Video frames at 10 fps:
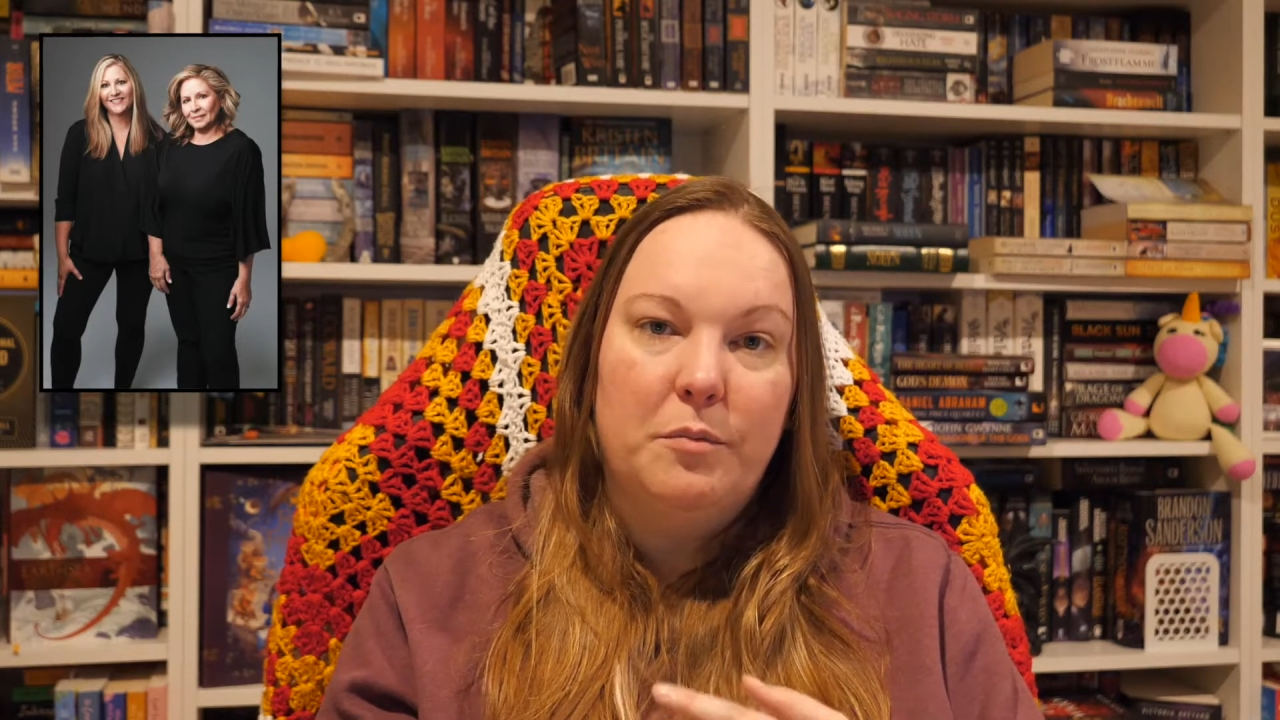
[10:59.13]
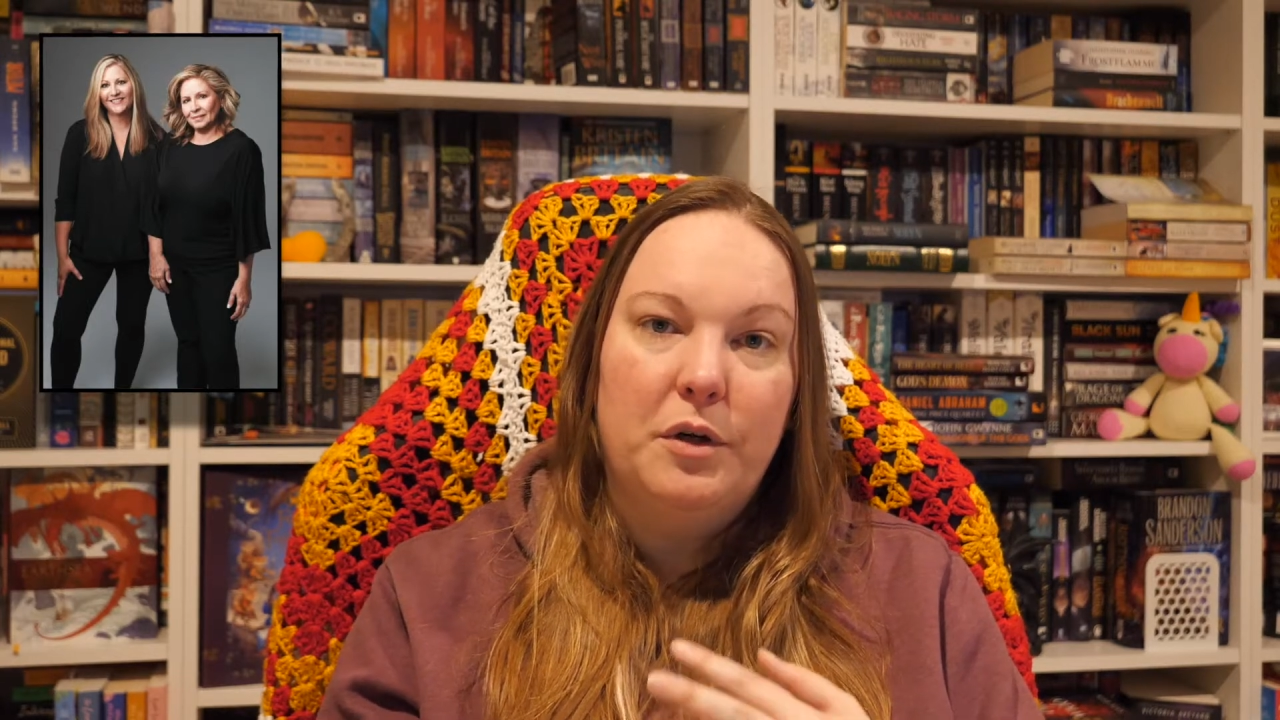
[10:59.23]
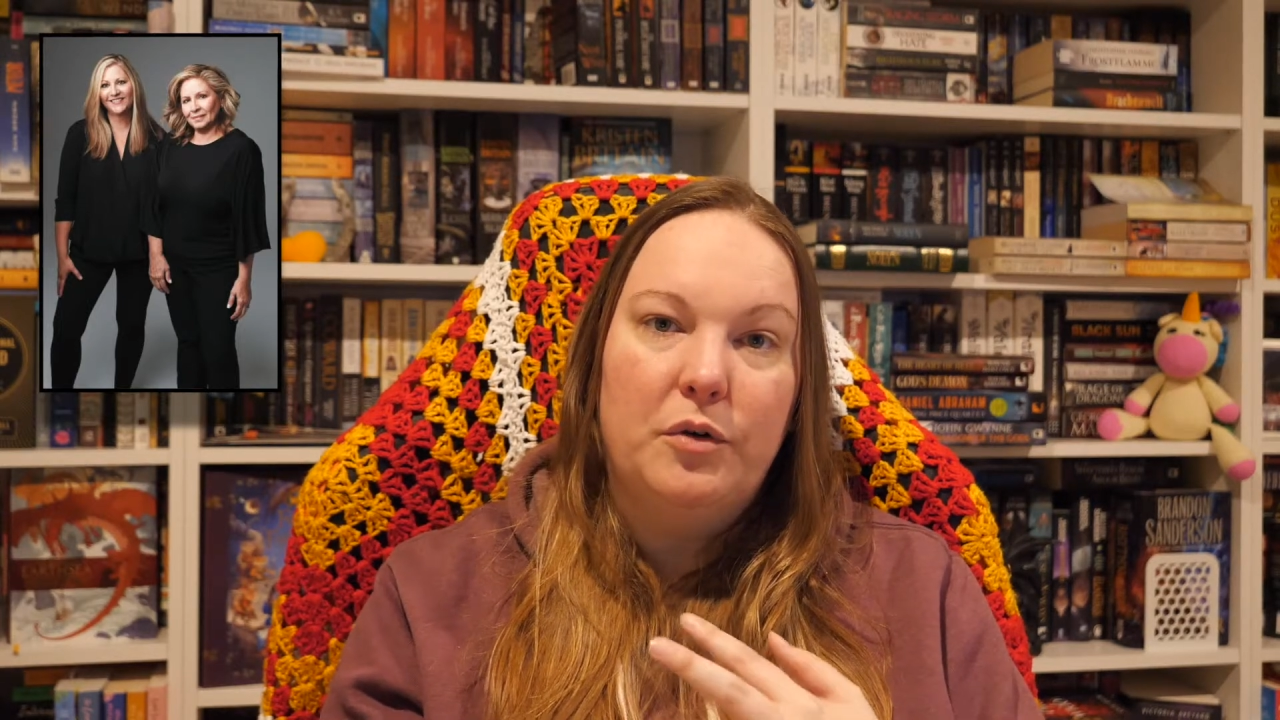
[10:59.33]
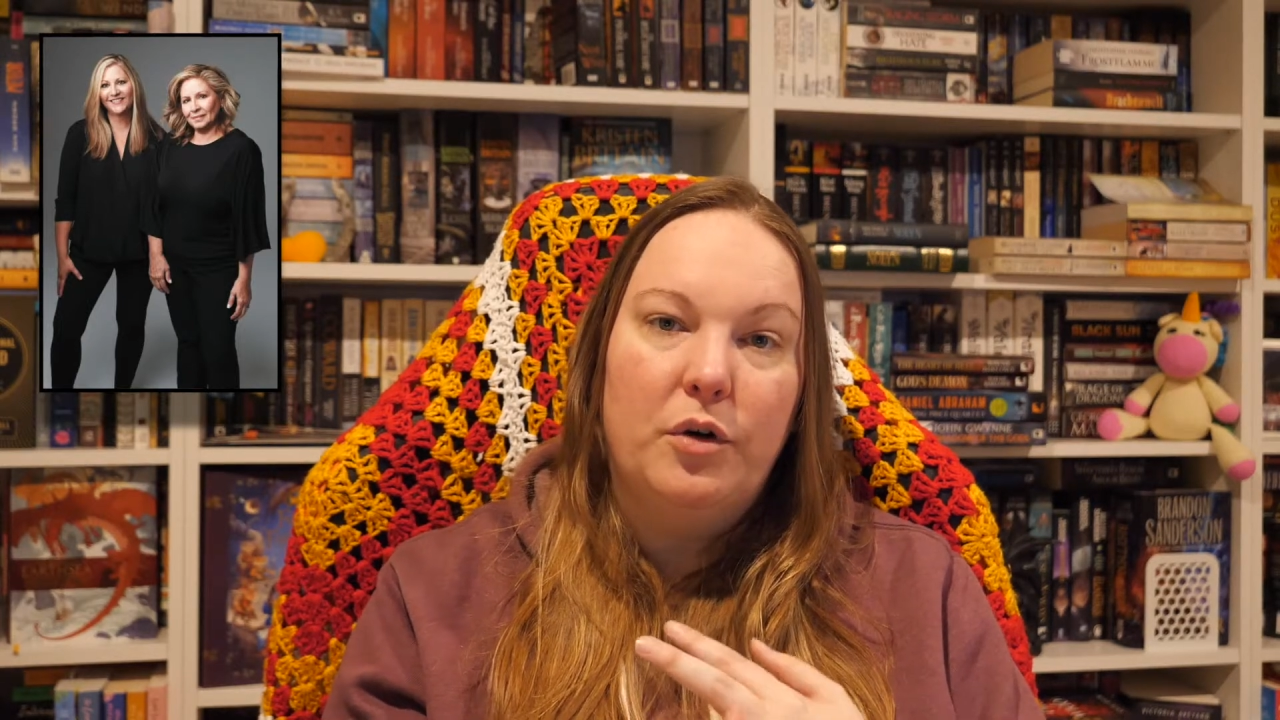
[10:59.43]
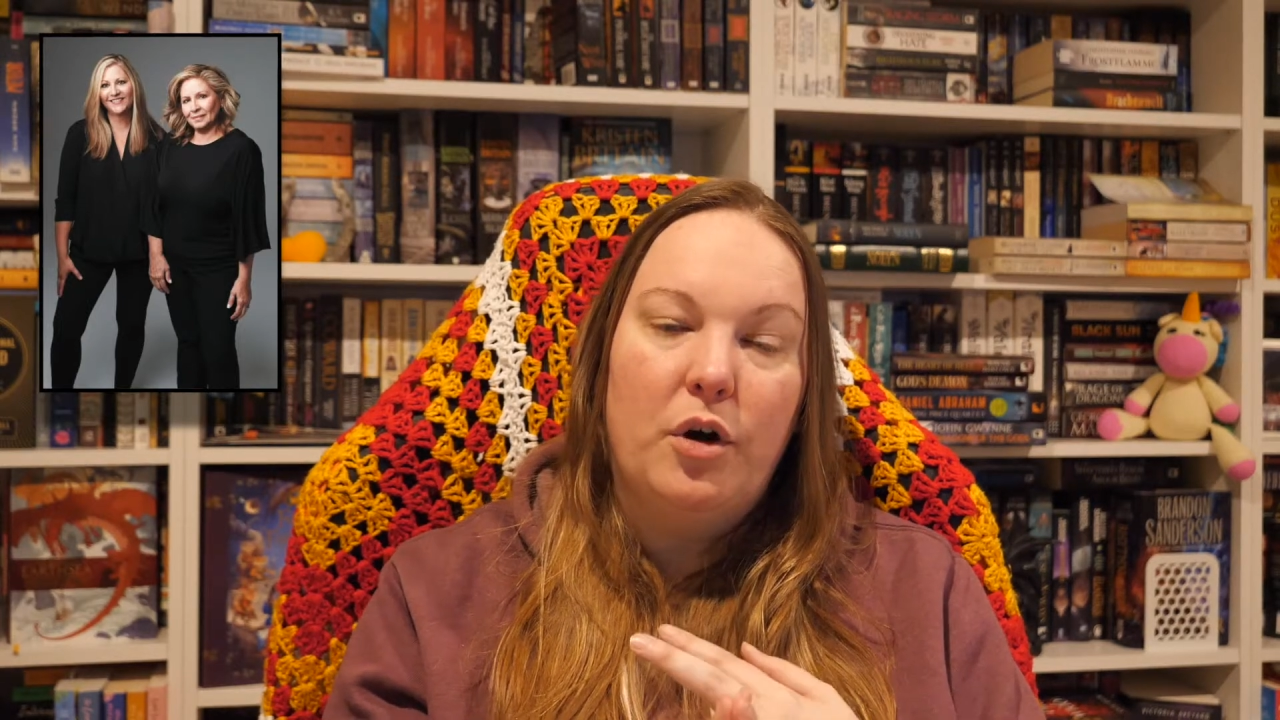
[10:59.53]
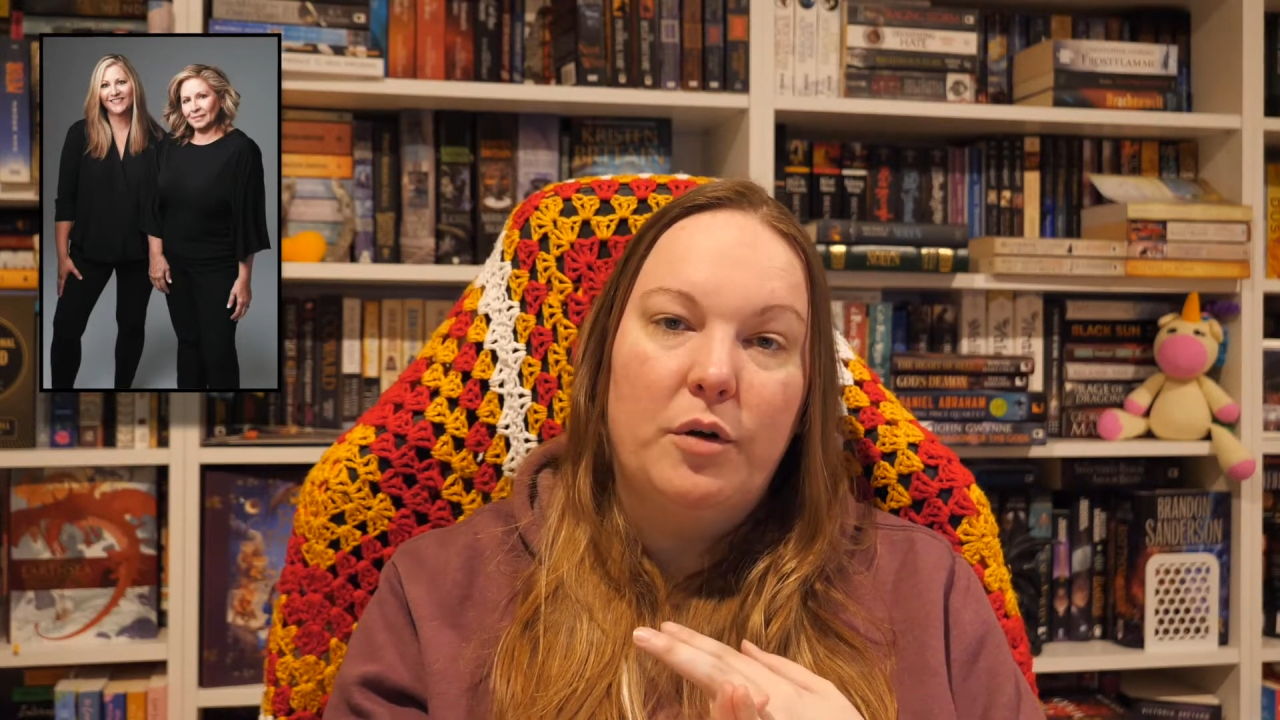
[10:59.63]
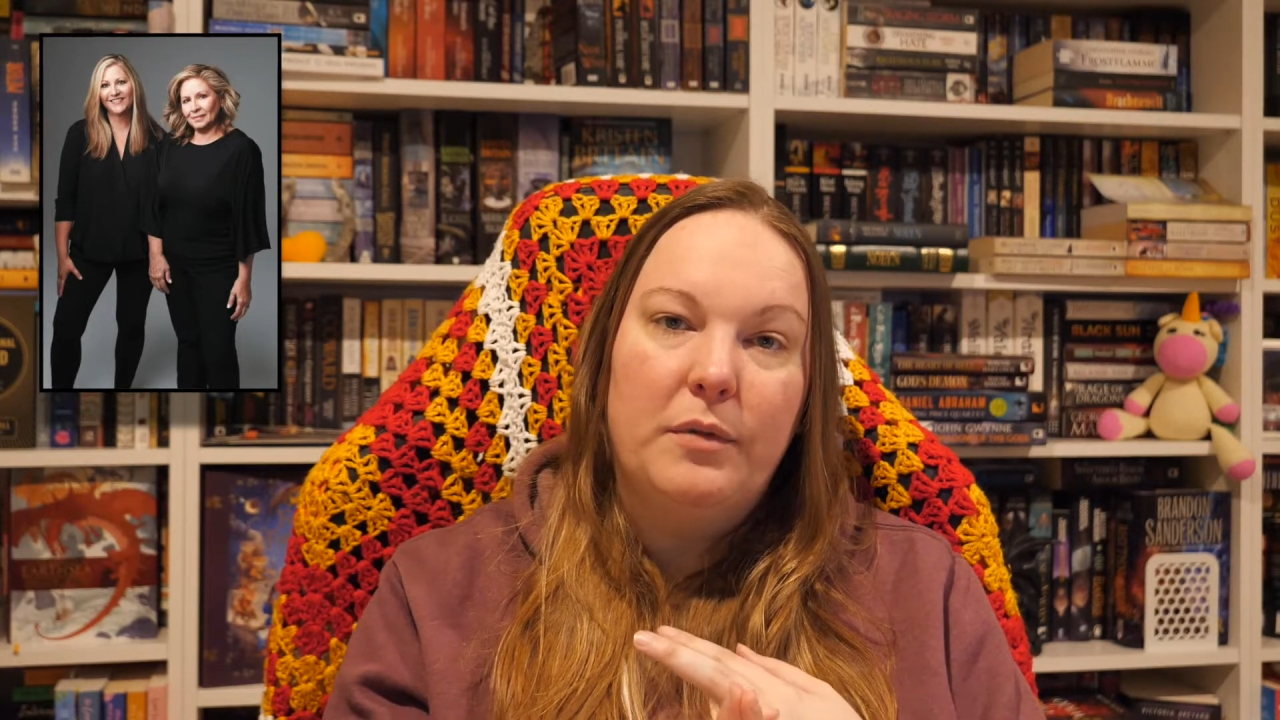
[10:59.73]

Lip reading: Mirror on